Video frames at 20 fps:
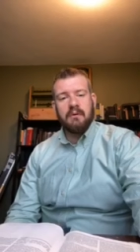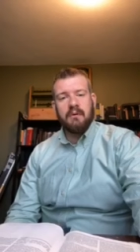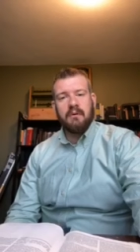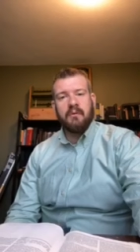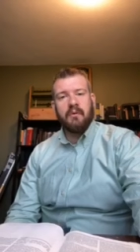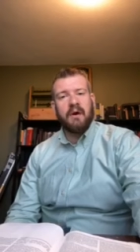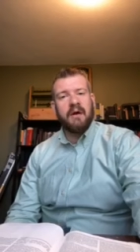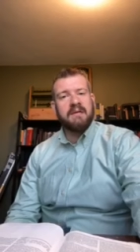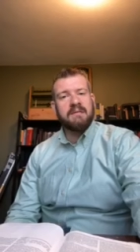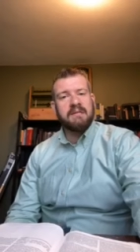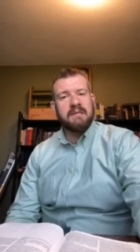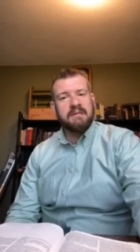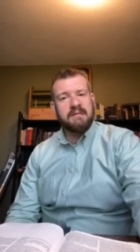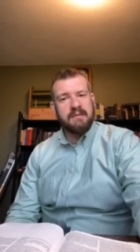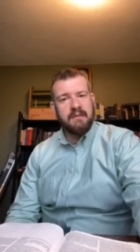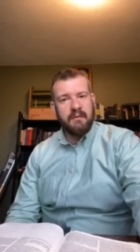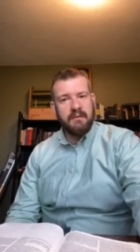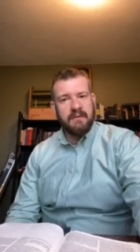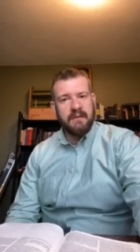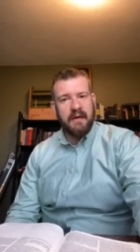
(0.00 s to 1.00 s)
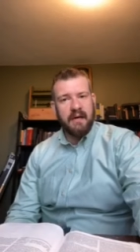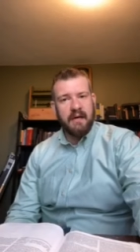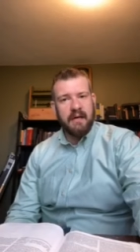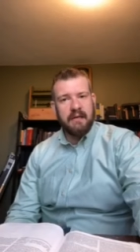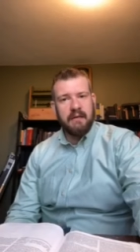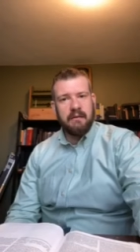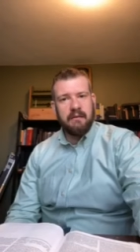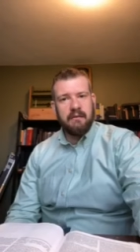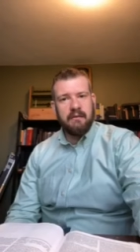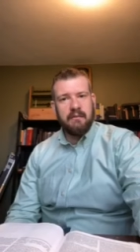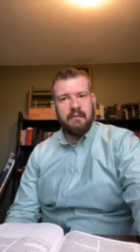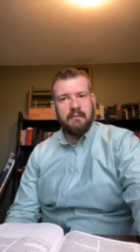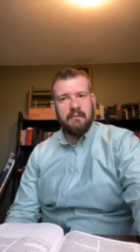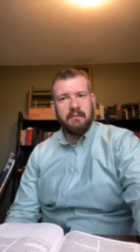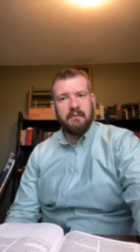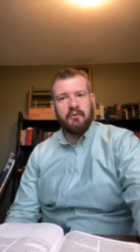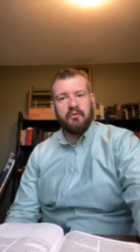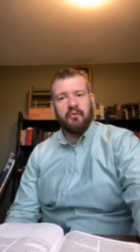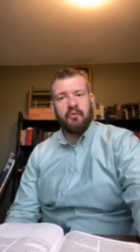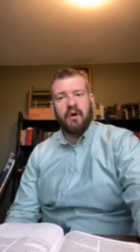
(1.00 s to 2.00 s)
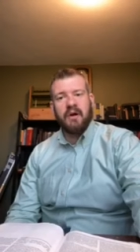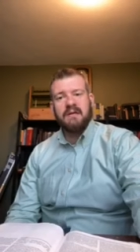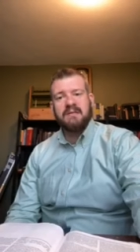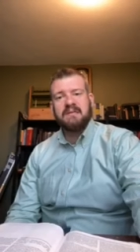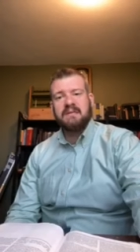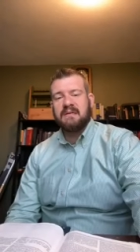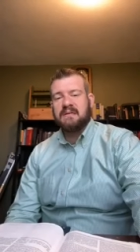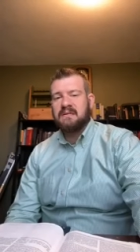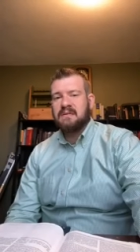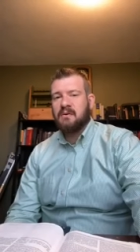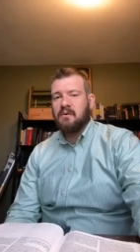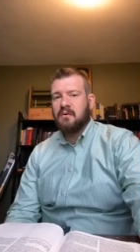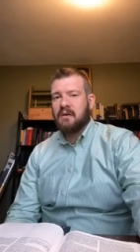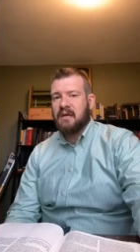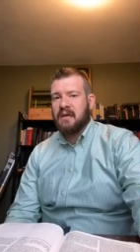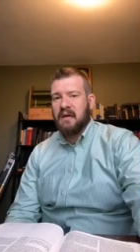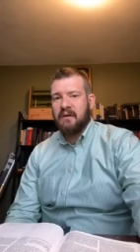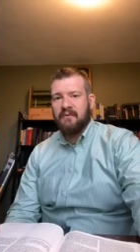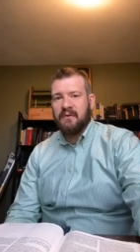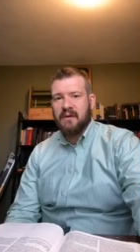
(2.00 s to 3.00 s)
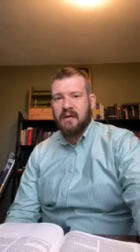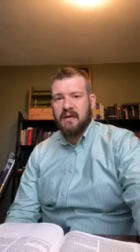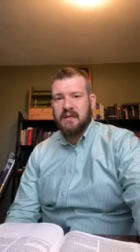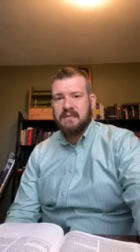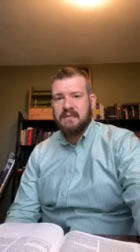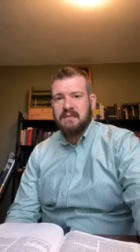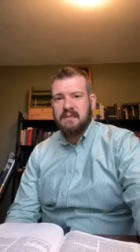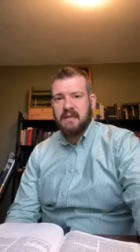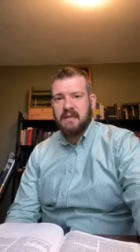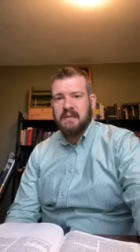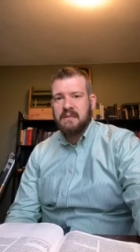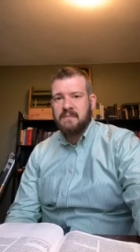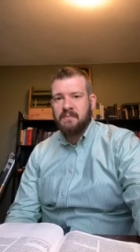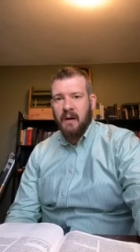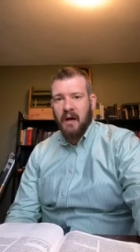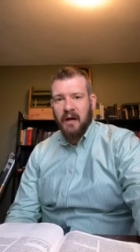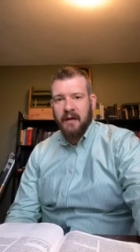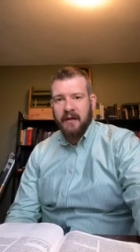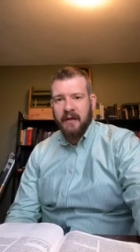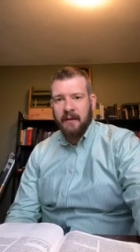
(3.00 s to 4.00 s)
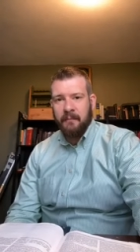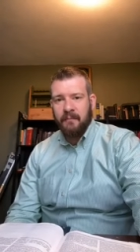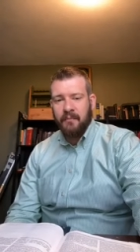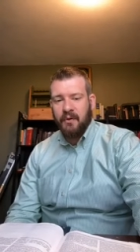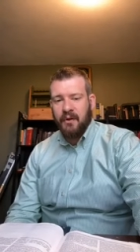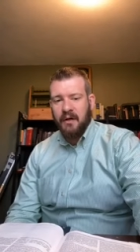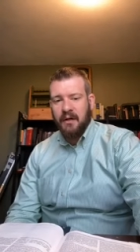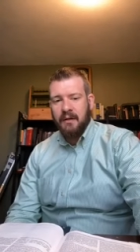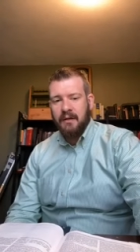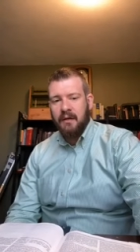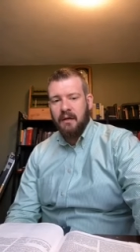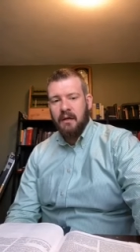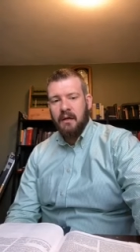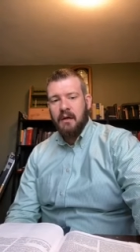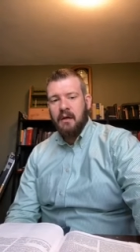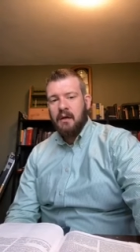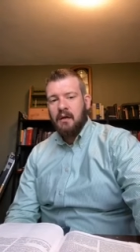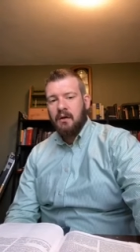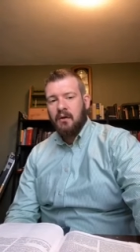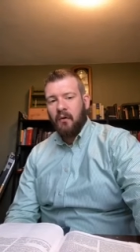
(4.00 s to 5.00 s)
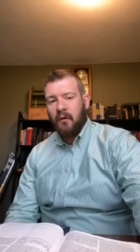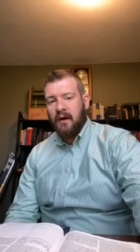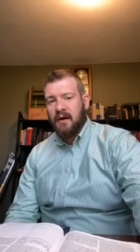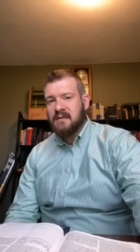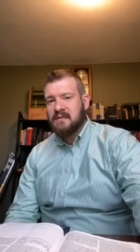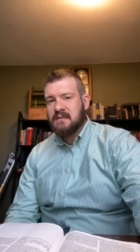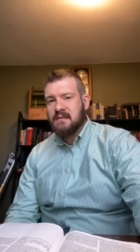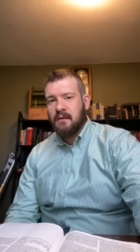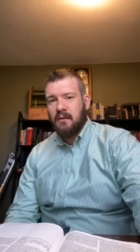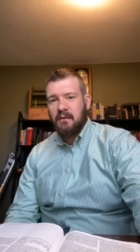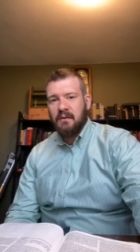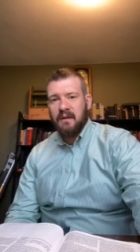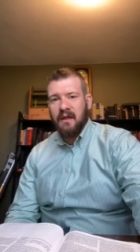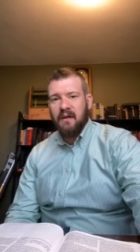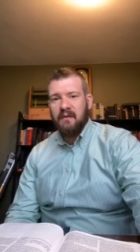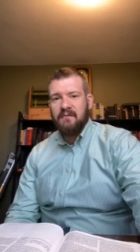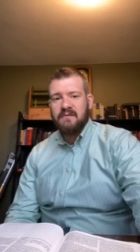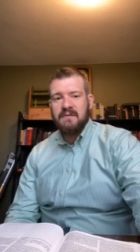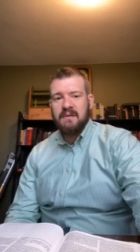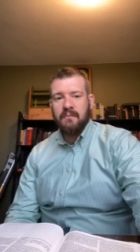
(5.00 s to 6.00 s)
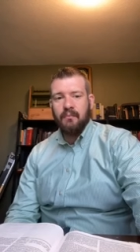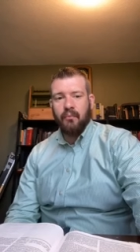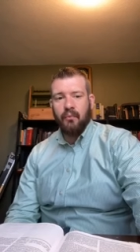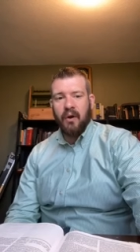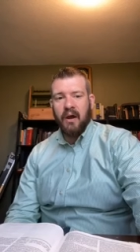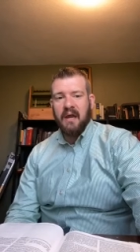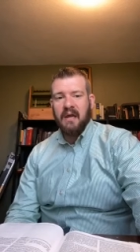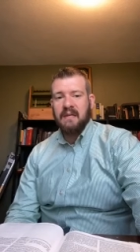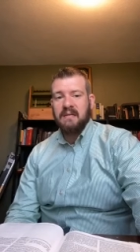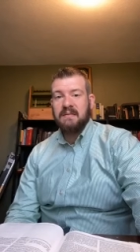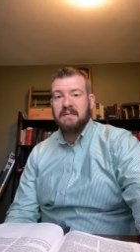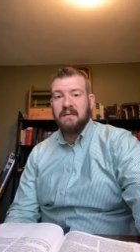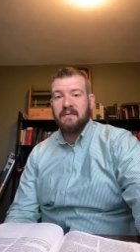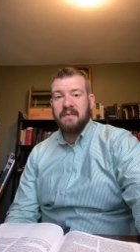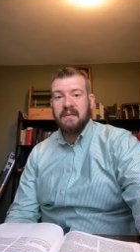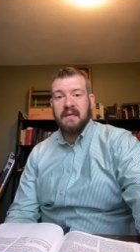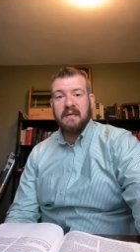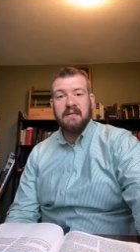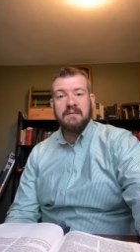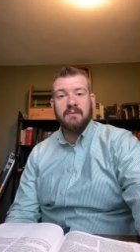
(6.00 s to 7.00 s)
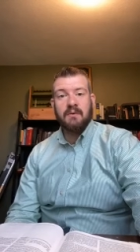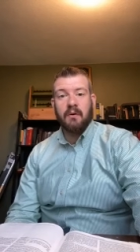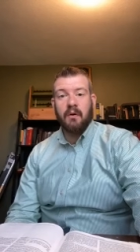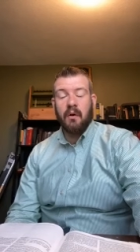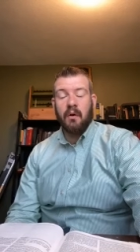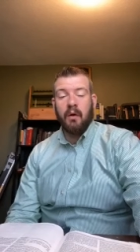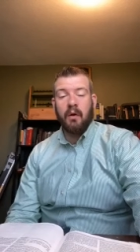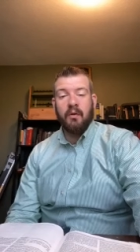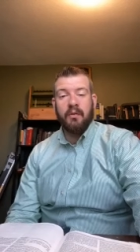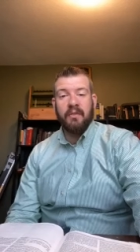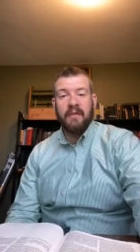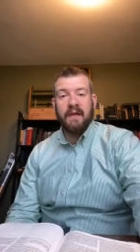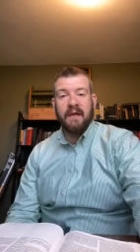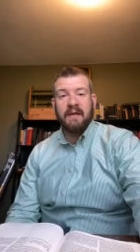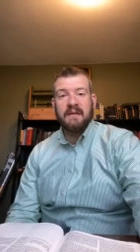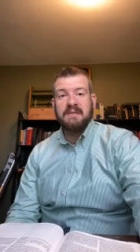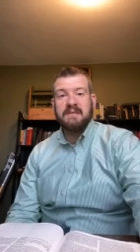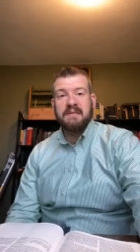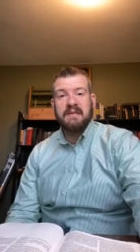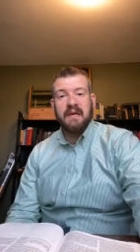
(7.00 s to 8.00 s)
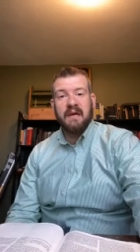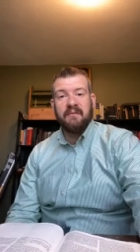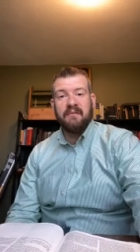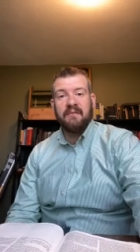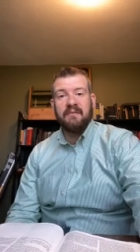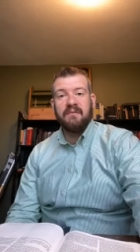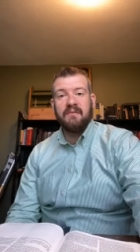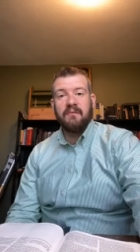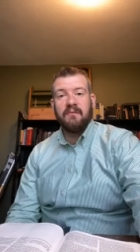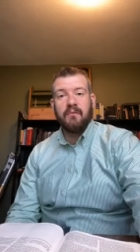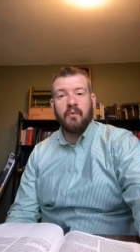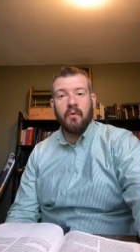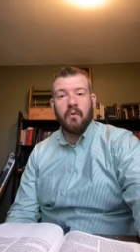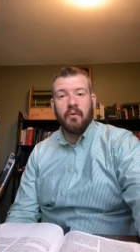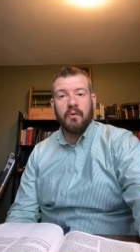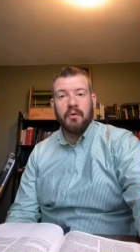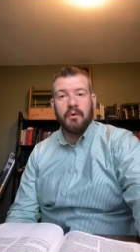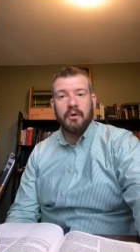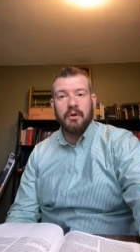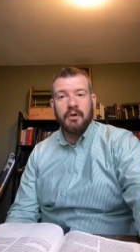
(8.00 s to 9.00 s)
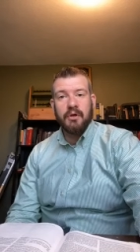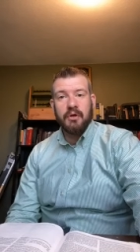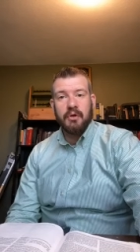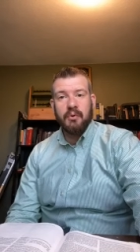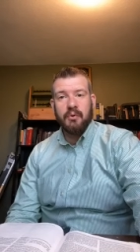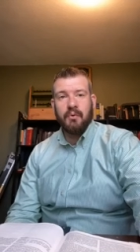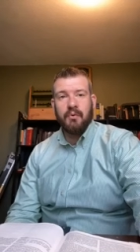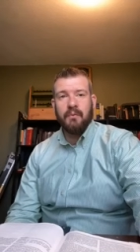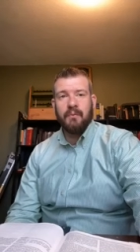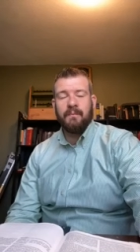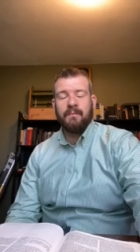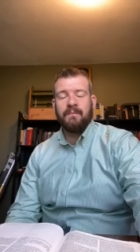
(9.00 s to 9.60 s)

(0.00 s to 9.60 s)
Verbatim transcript: Christ has still died. Christ has still given us his body and blood. Christ still lives and reigns, and these are all things given for you.